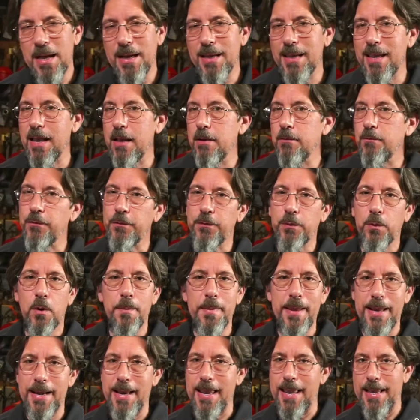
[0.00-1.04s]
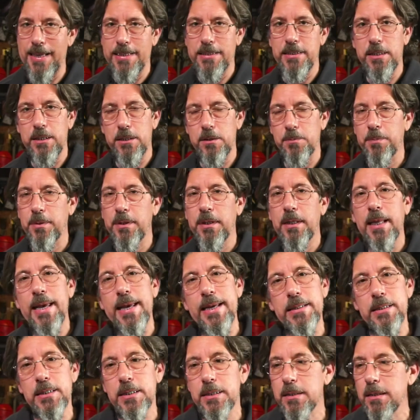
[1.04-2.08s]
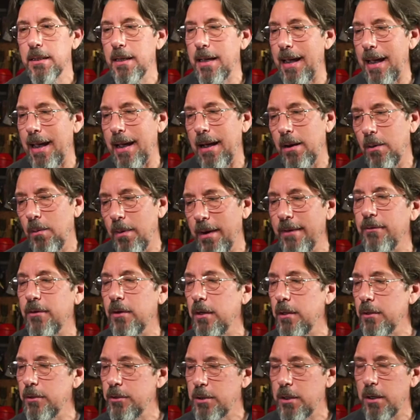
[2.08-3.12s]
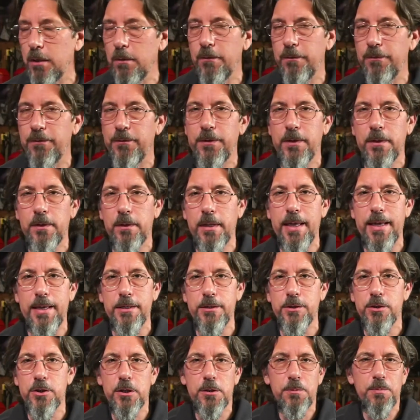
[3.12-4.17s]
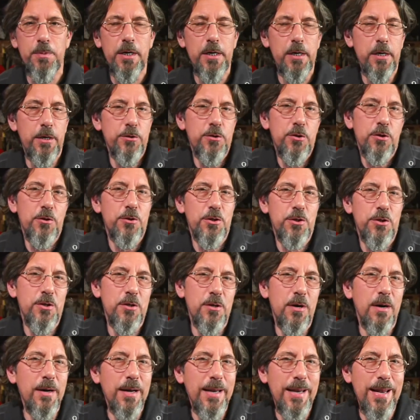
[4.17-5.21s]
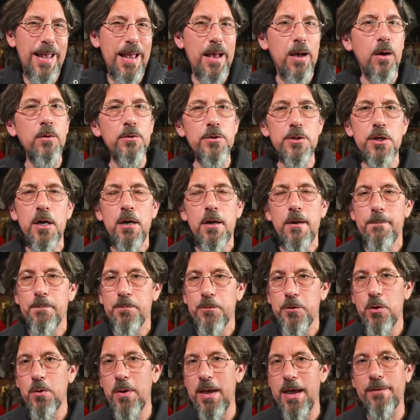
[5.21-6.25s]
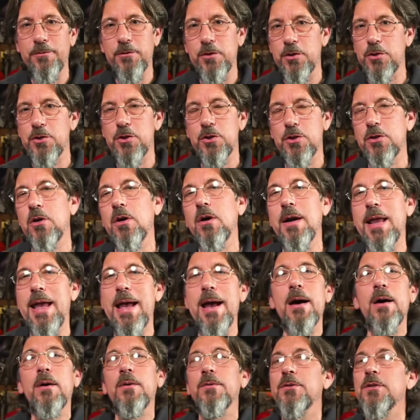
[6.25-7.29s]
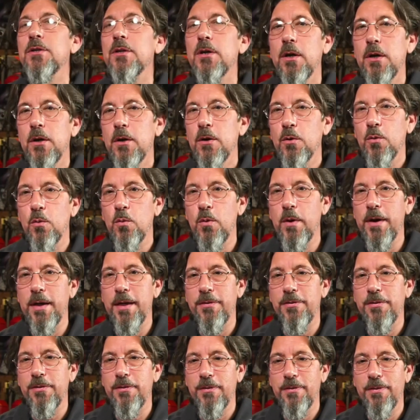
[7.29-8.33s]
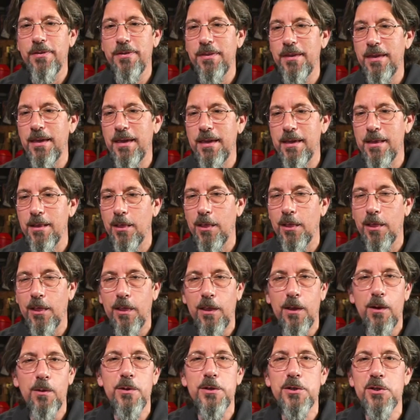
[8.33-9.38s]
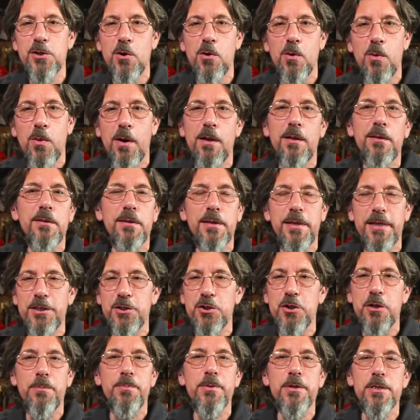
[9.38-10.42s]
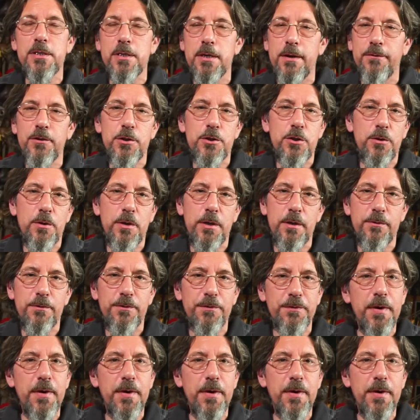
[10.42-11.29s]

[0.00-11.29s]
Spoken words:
Again, floor mat has its place. However, don't feel that just because you're starting out, you have to start out with the lowest quality, cheapest stuff that you can